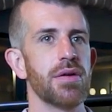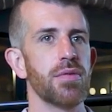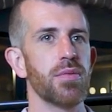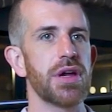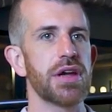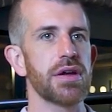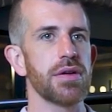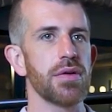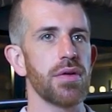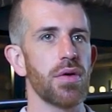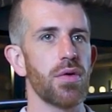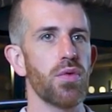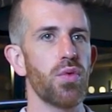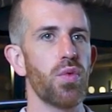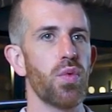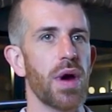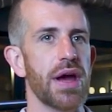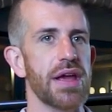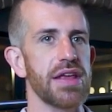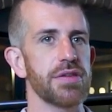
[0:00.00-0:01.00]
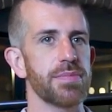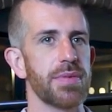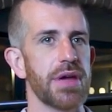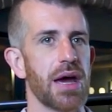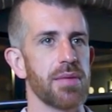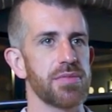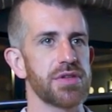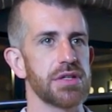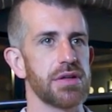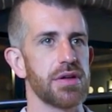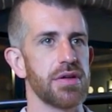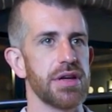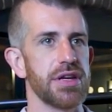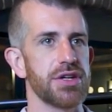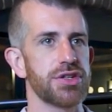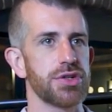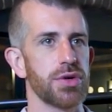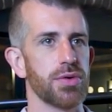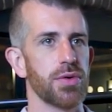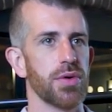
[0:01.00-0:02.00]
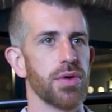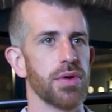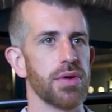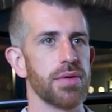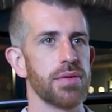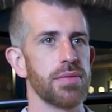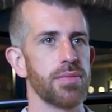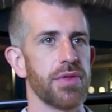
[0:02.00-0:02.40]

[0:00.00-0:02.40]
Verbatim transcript: We cannot always be absolutely sure